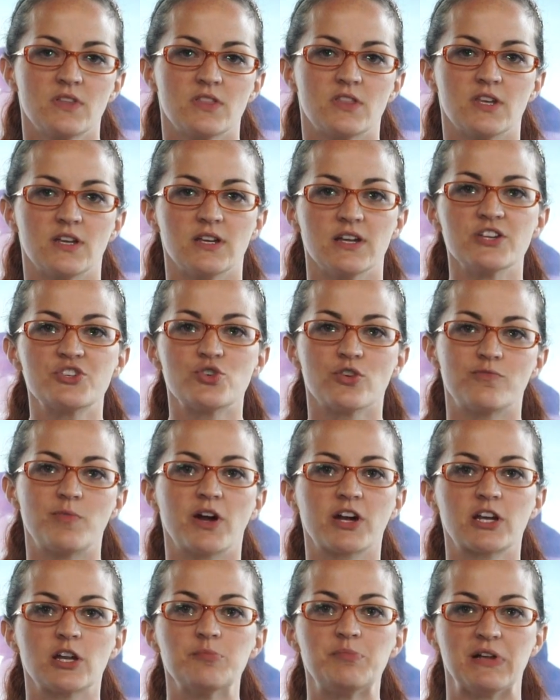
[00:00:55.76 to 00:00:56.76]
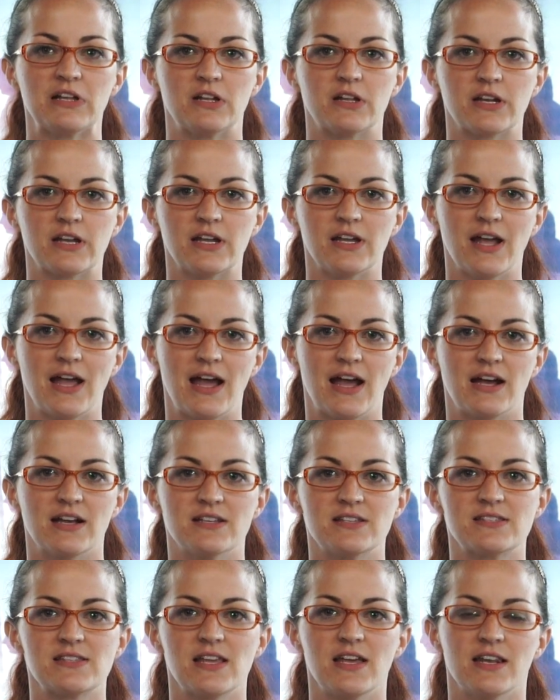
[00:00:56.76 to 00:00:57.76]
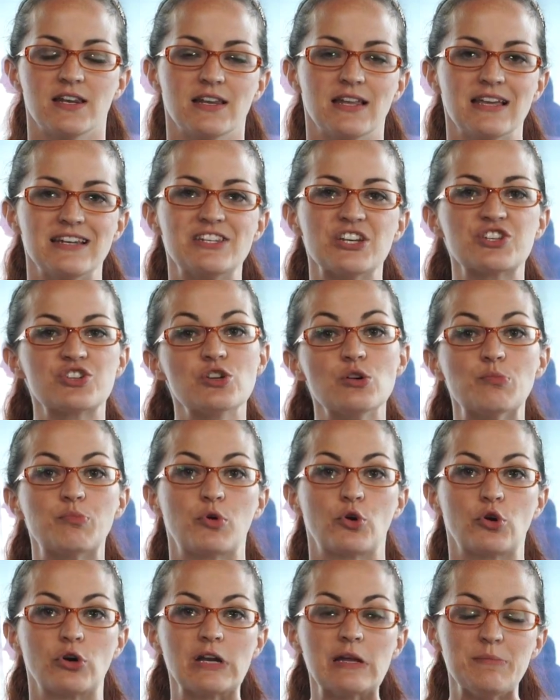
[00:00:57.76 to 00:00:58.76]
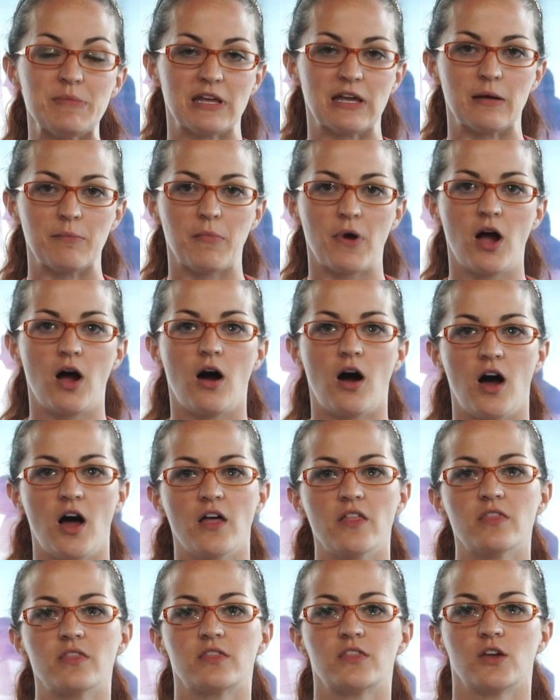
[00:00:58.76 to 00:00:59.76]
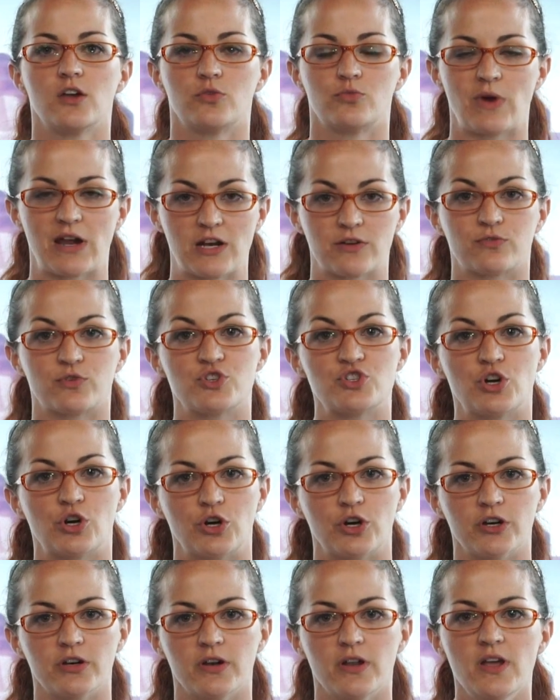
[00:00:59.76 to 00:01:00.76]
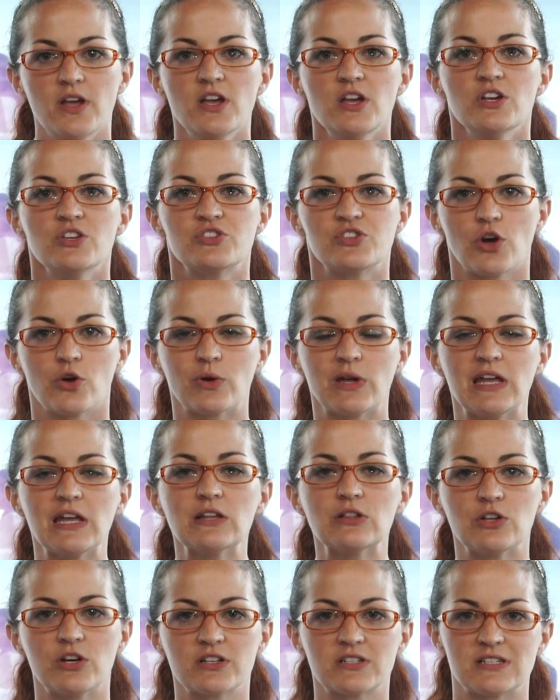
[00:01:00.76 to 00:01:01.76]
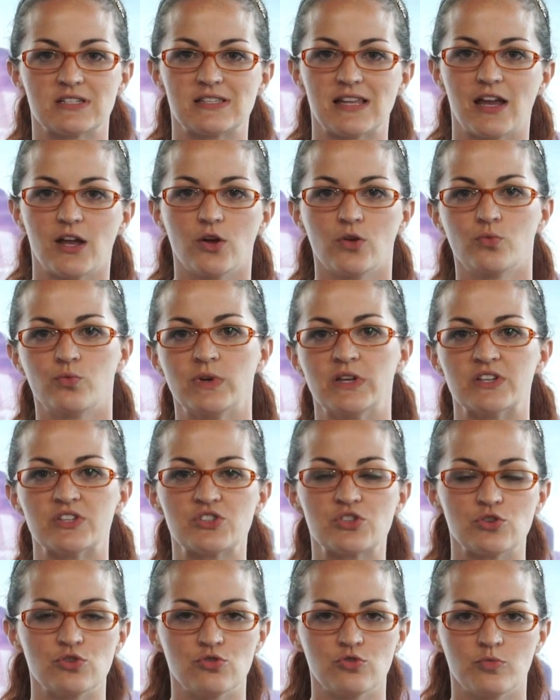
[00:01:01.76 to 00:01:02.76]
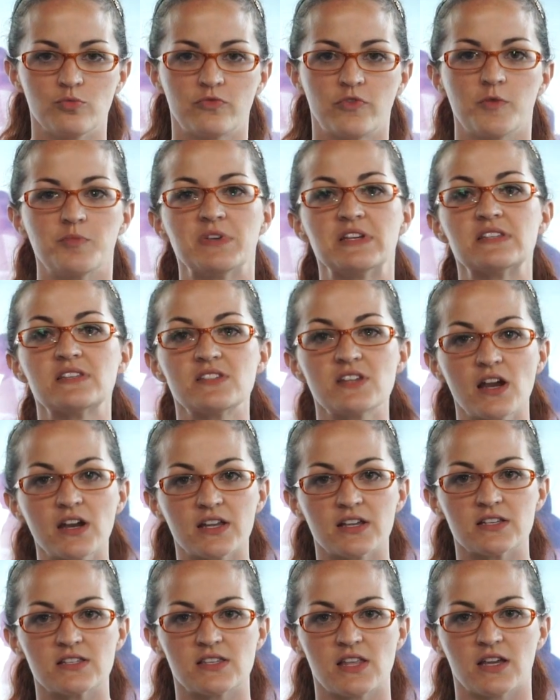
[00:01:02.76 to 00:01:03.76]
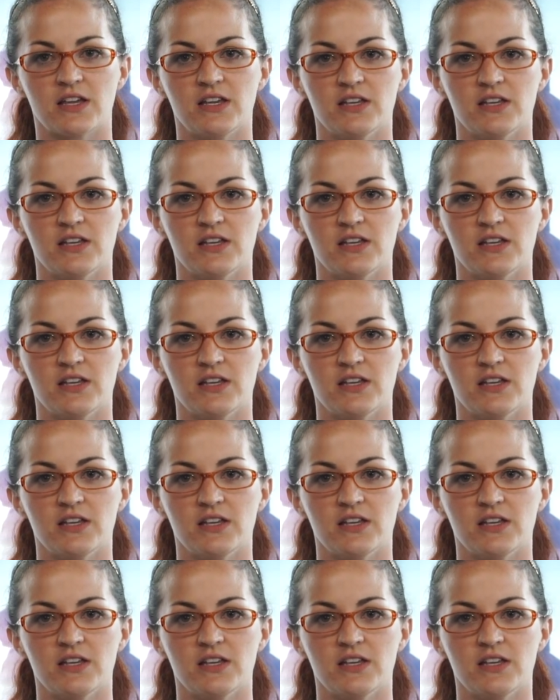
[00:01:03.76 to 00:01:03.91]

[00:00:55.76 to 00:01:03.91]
the issue of marketability as an additional premium on the rate of return. So he looked to say, we assume from these studies that